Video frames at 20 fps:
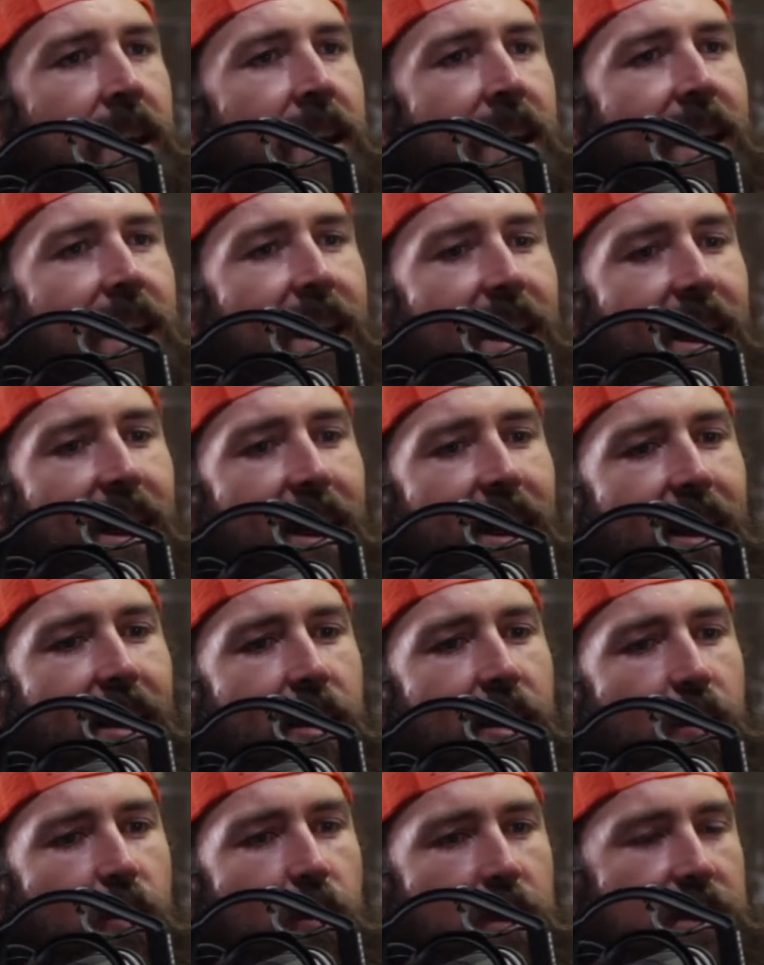And
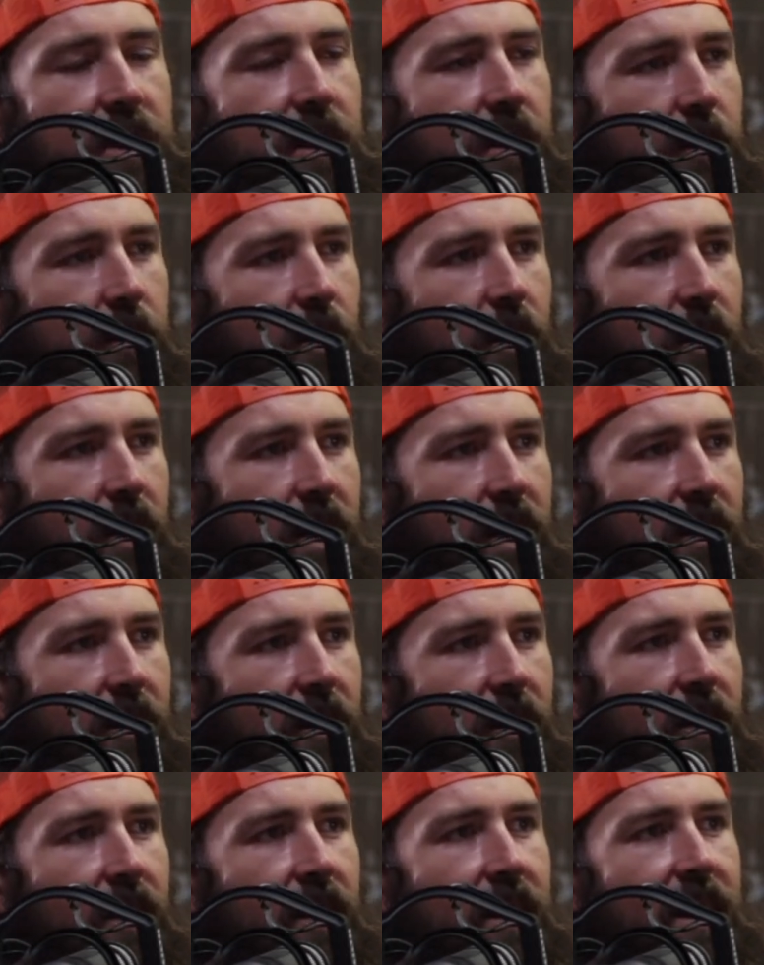we took a photo
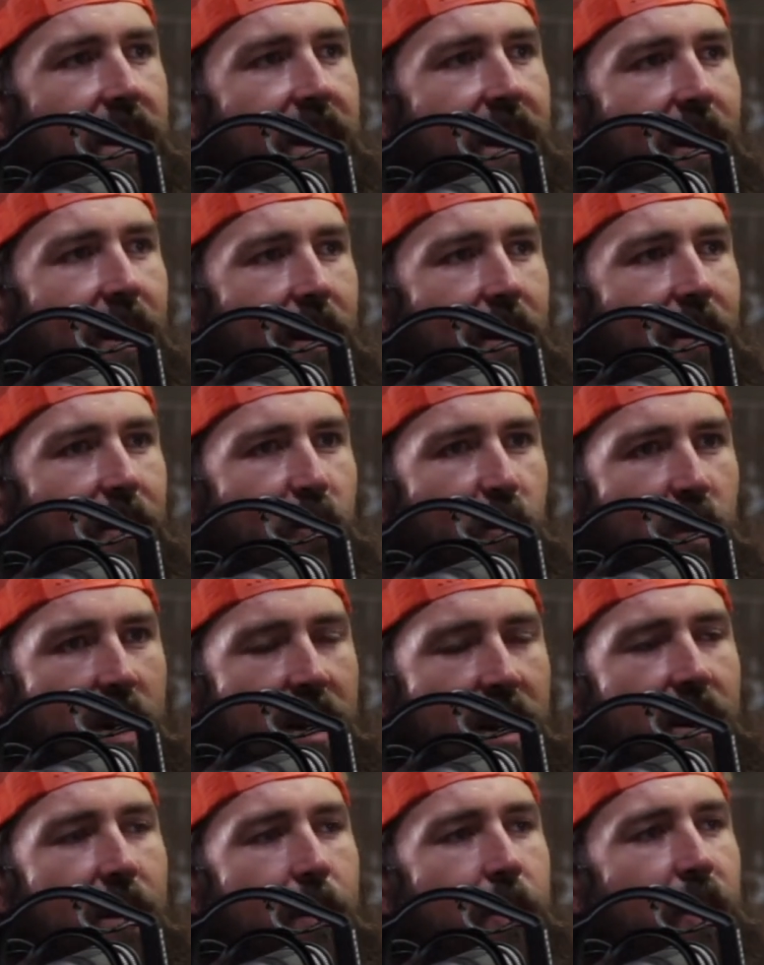together, and we
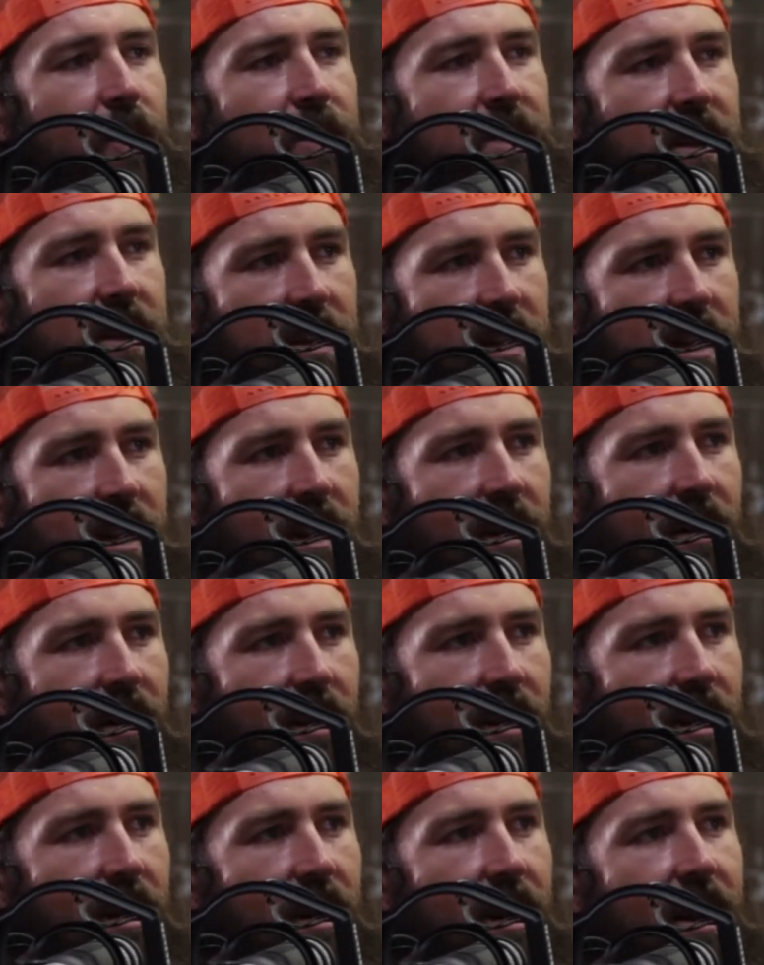ended up posting that
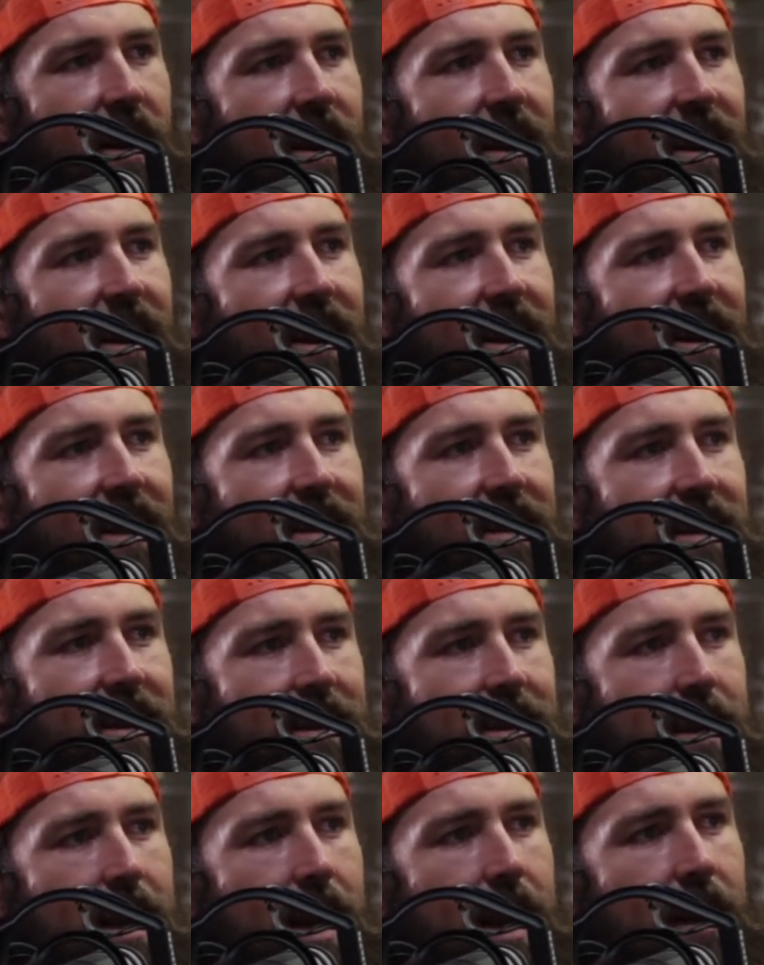online. And
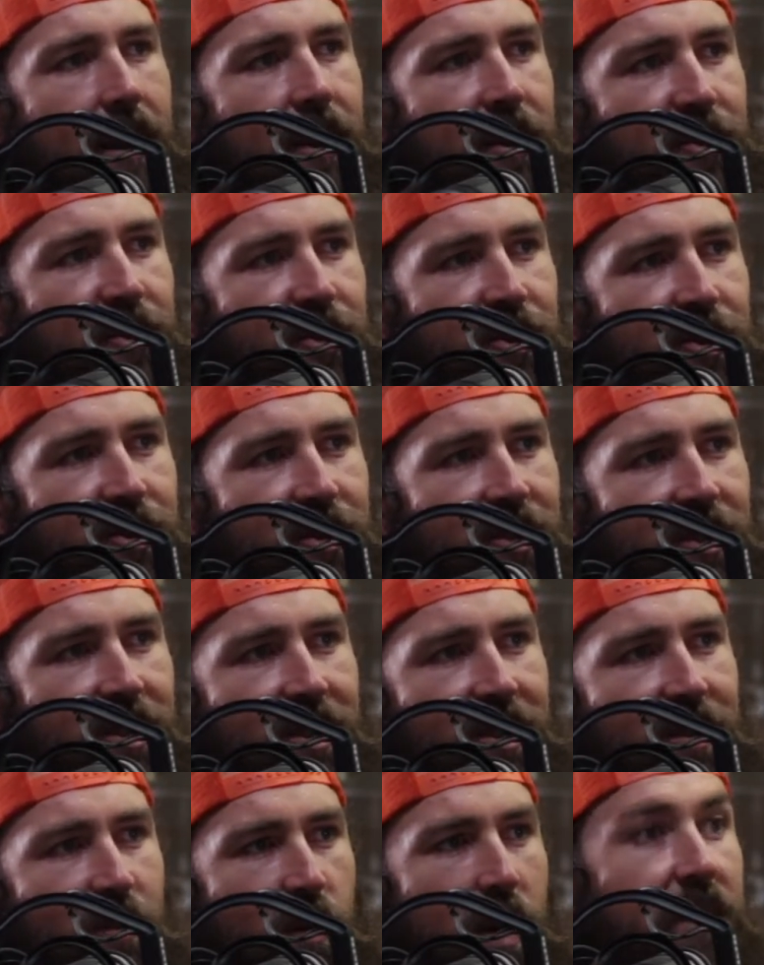
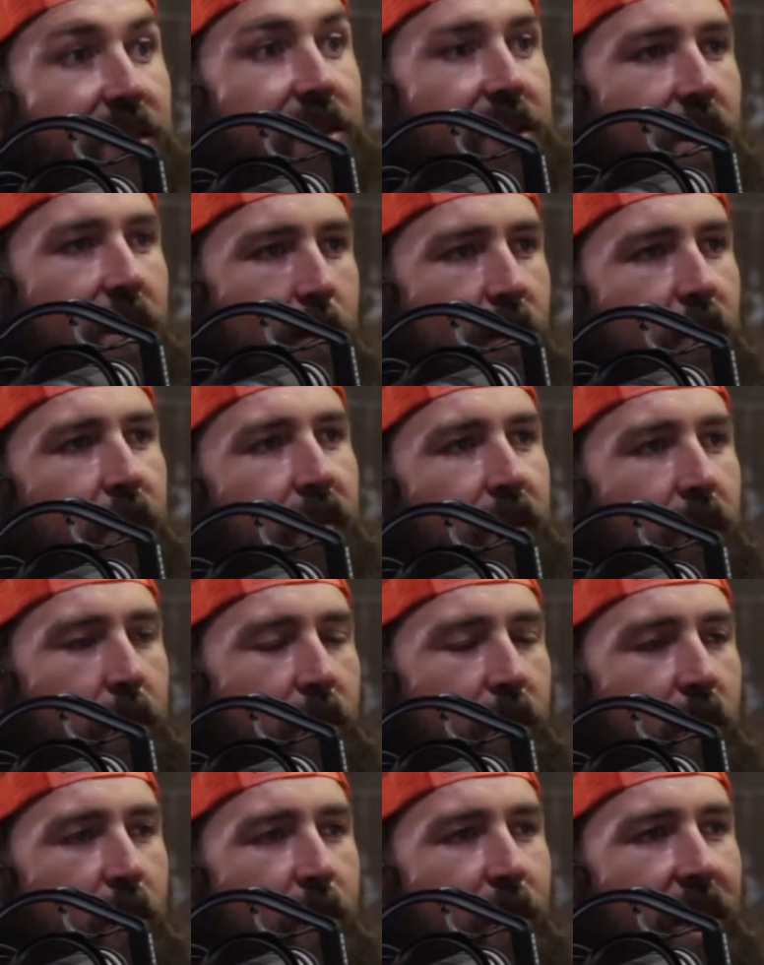we had just come from
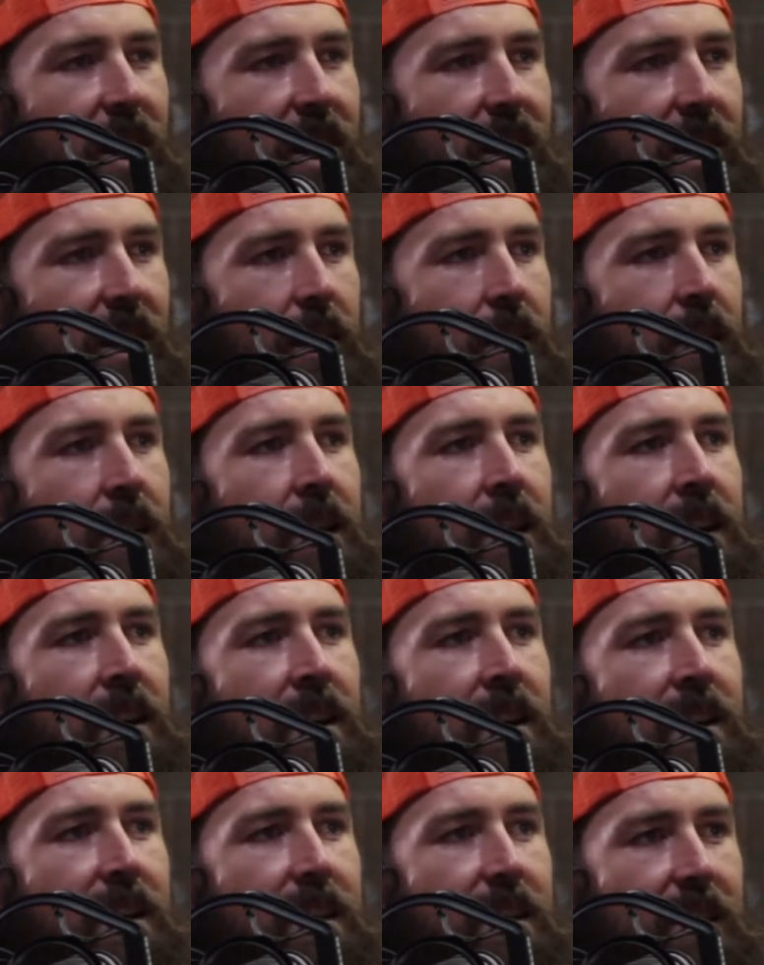Copenhagen.
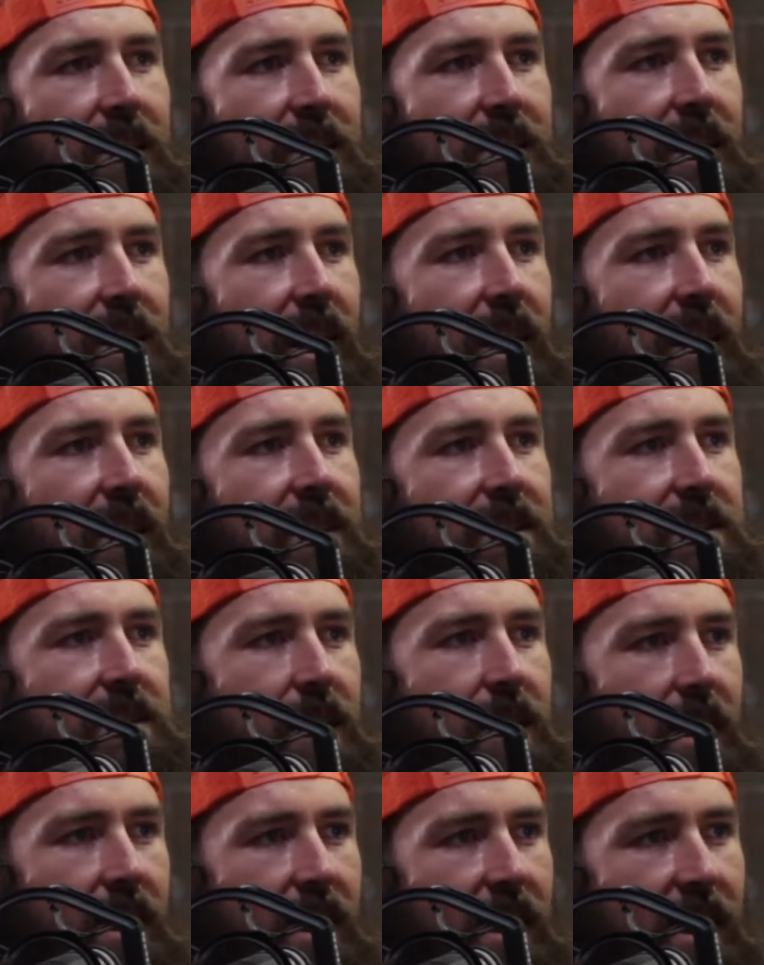The Danes
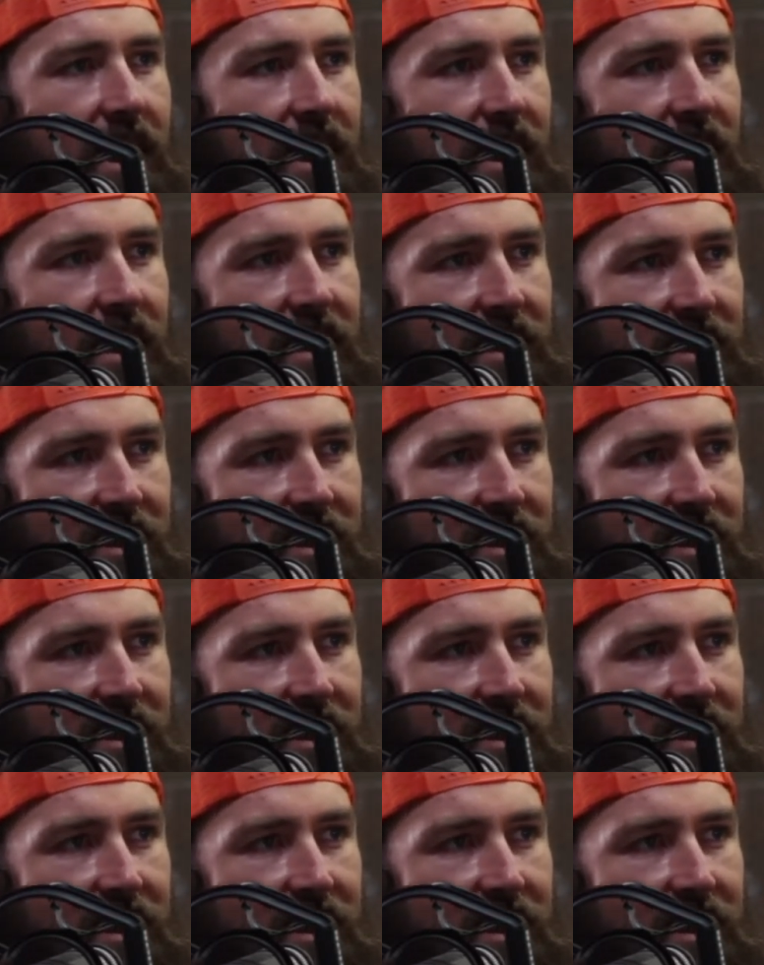said, hey,